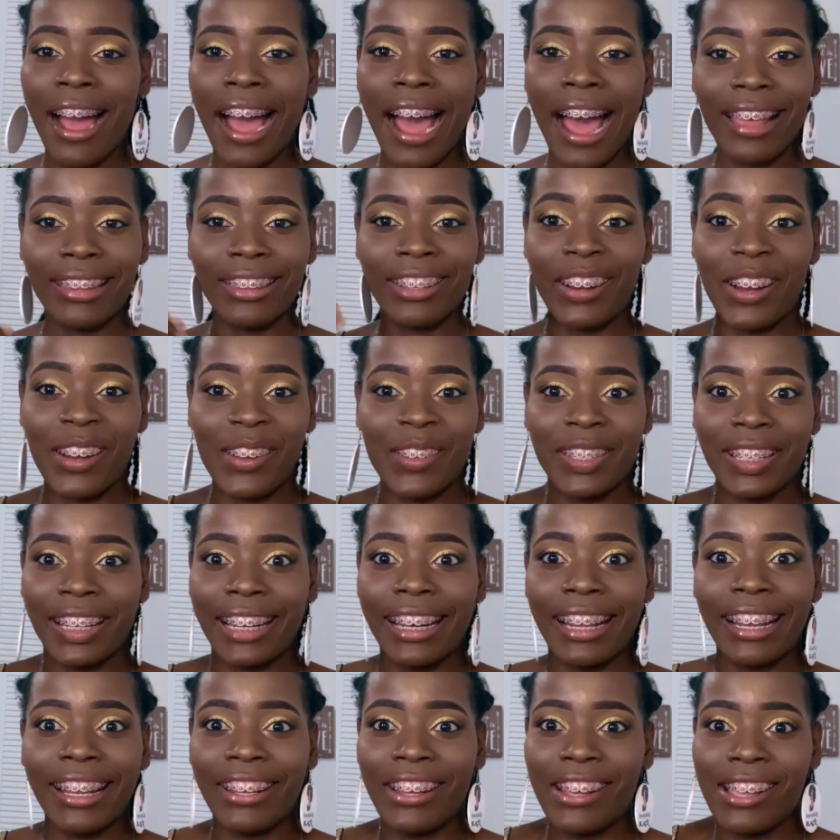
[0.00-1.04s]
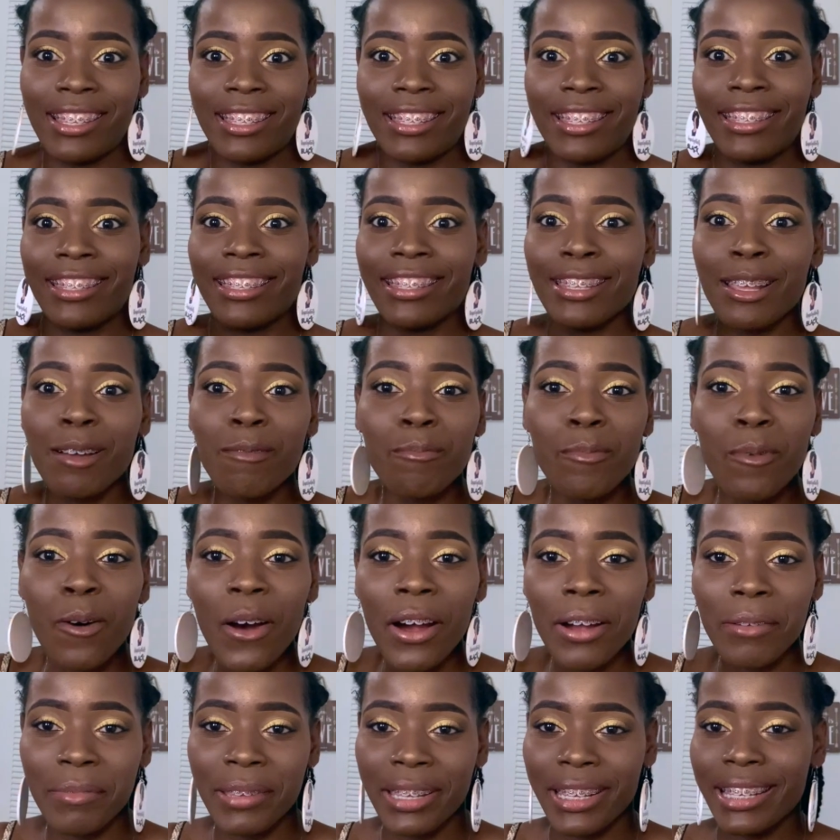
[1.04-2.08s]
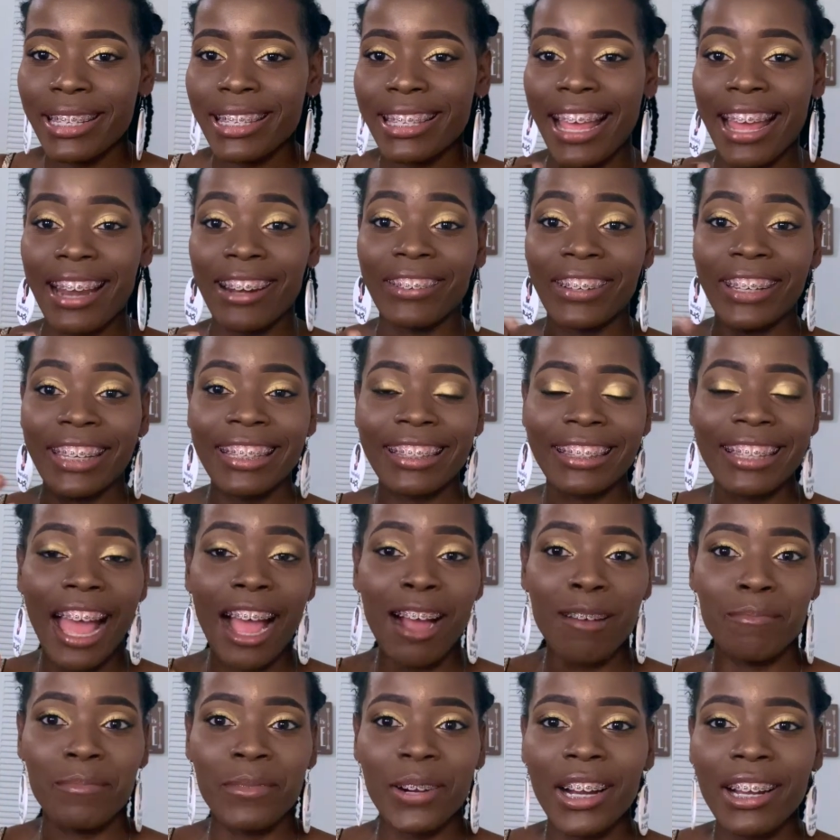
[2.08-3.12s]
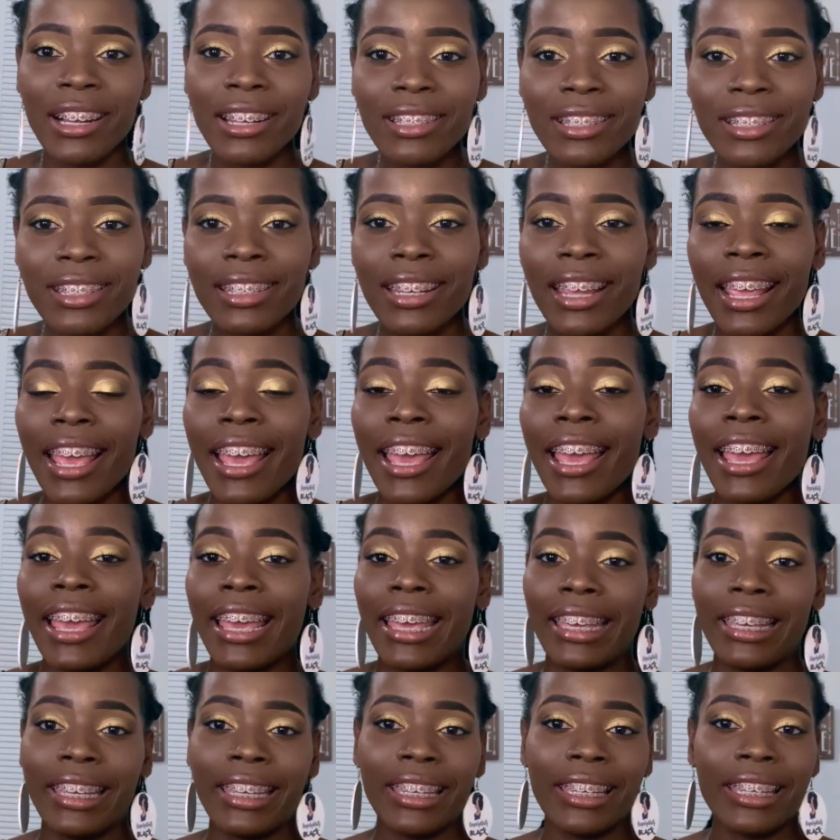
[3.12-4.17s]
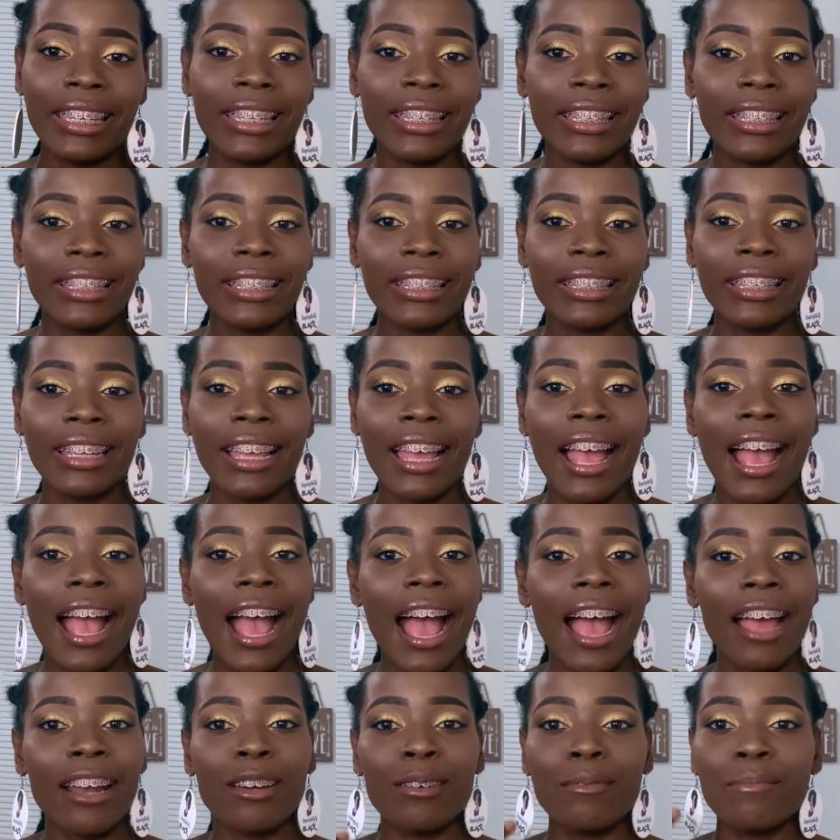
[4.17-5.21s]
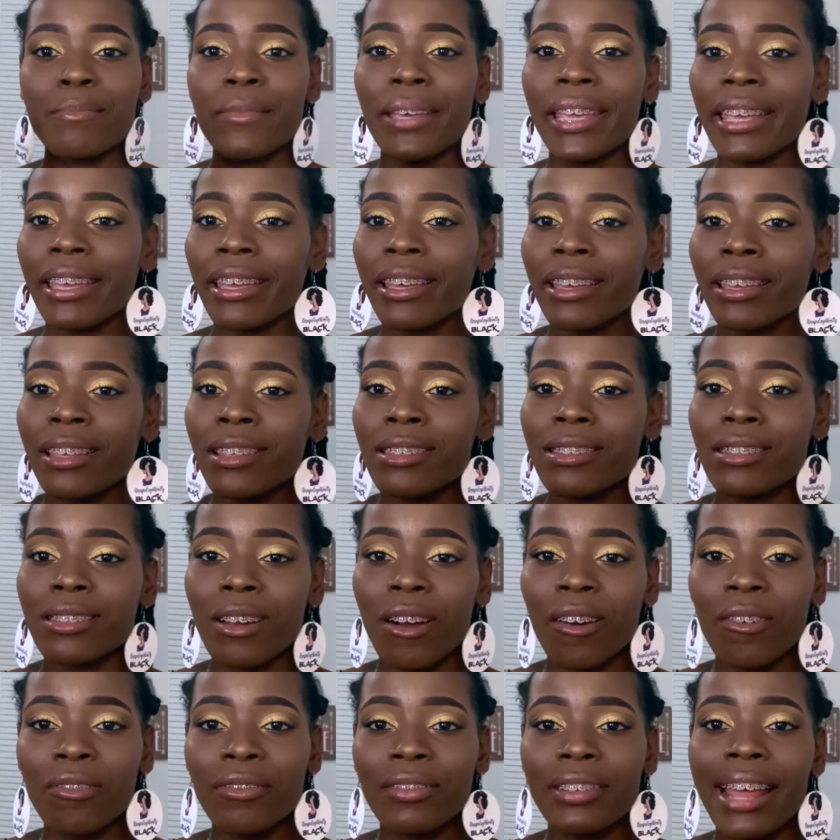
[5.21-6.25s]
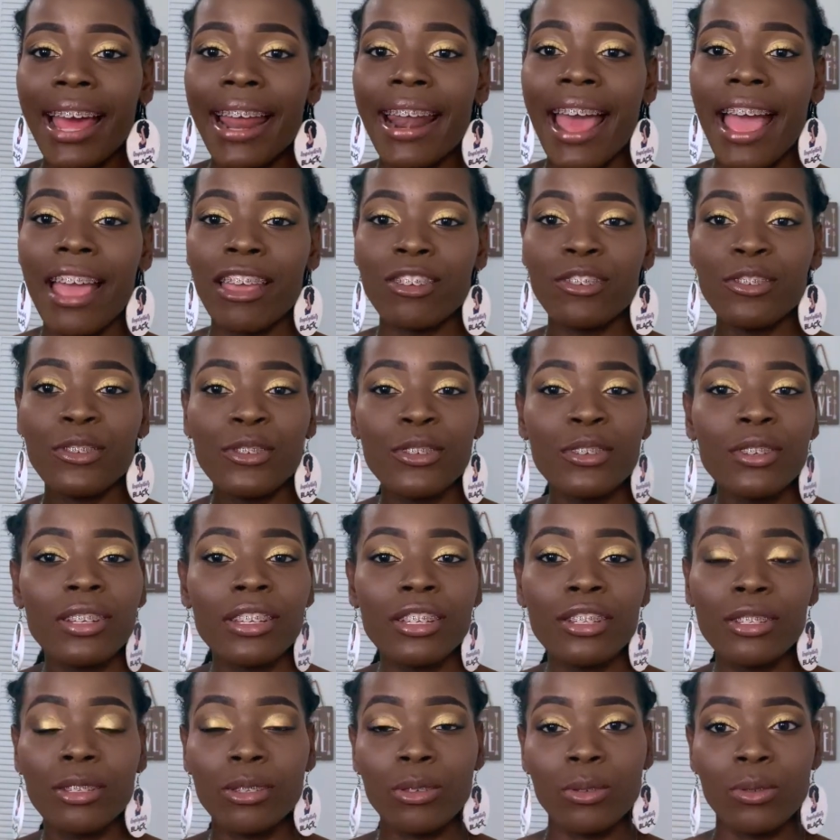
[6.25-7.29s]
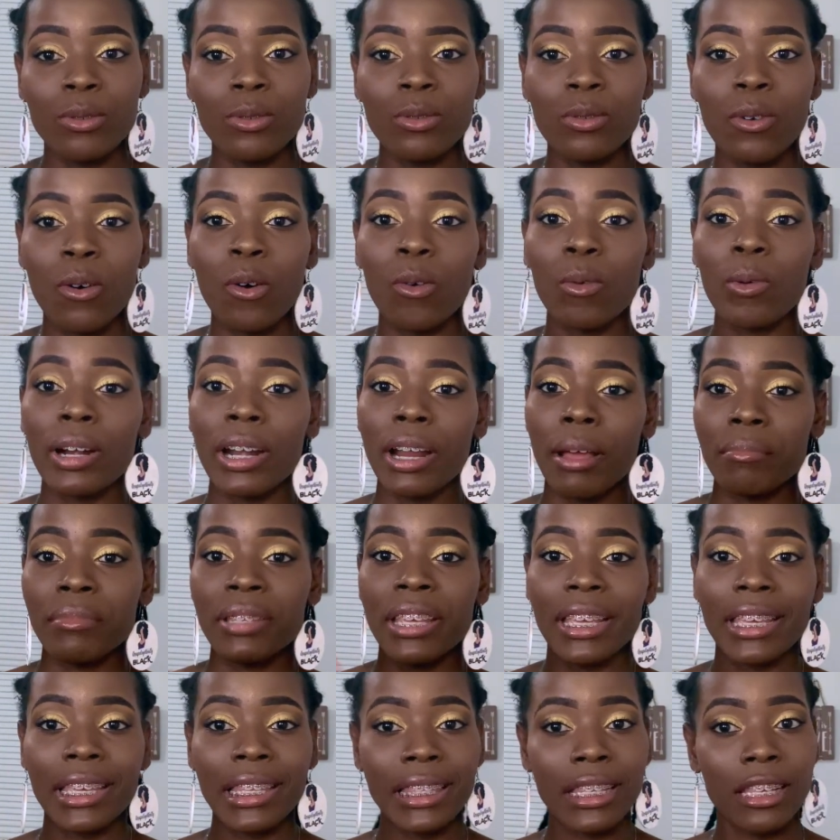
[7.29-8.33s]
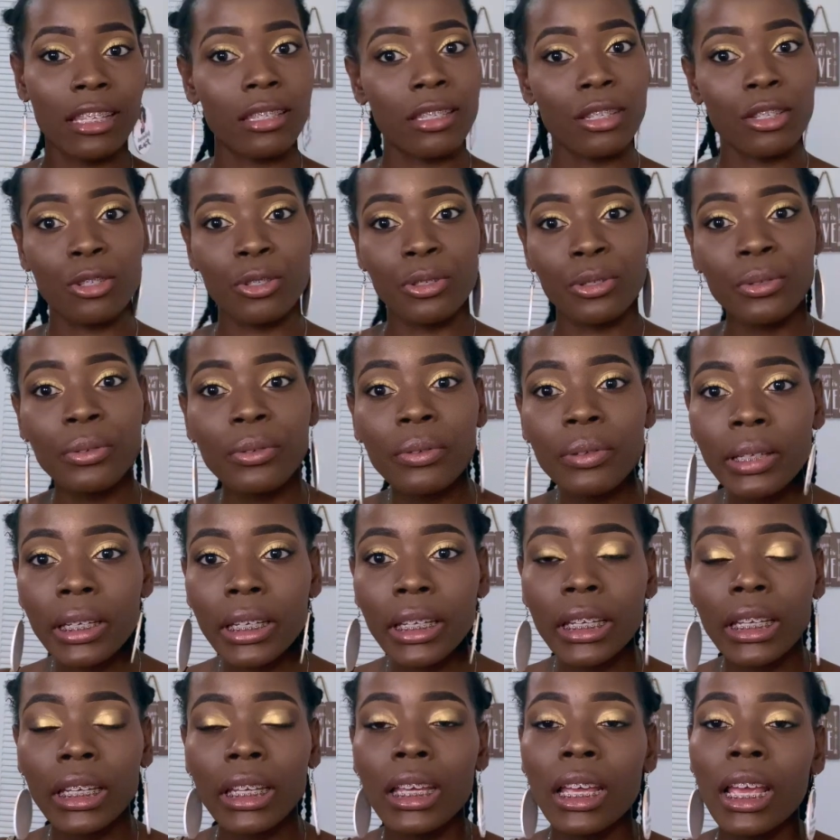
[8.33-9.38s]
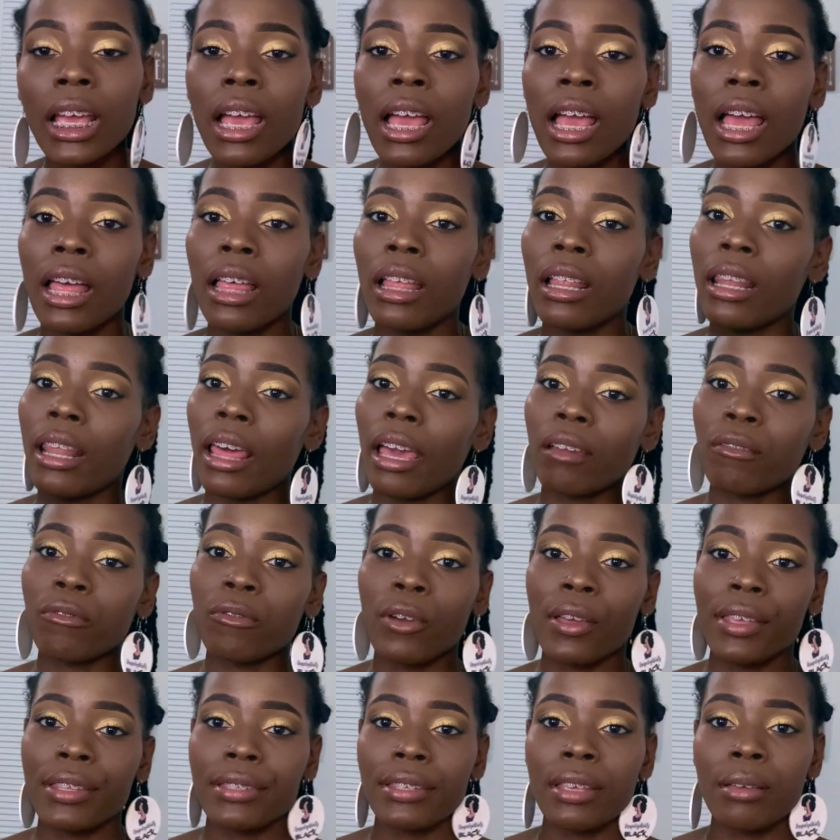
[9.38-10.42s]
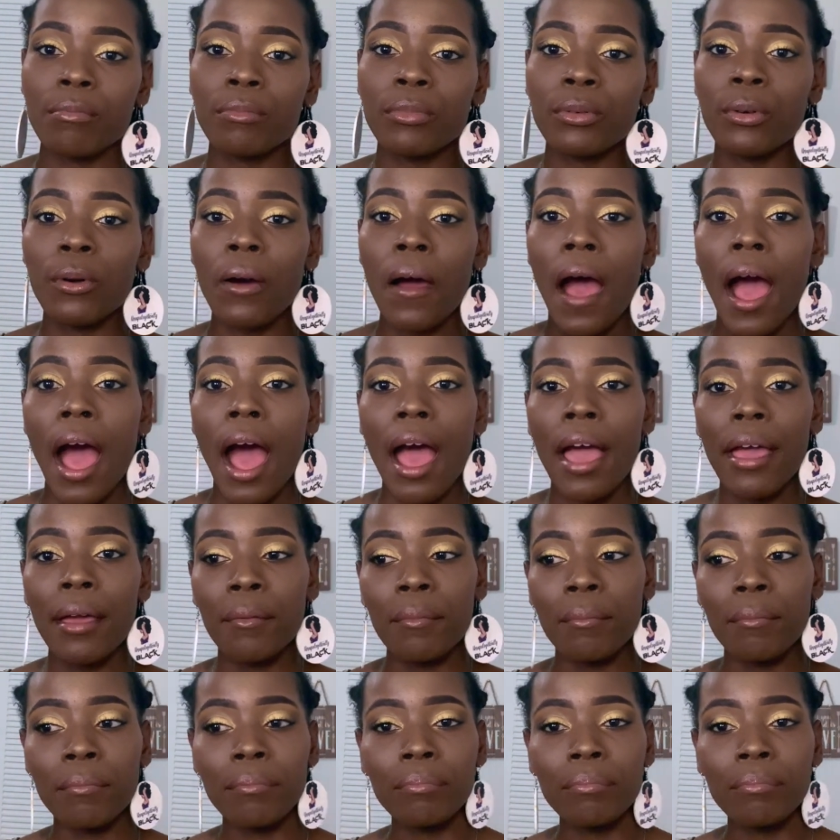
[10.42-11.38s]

I thought I was gonna lose it some more because I don't eat that much and I don't make stuff that I usually do when I'm taking the TECHUI. Like for example, I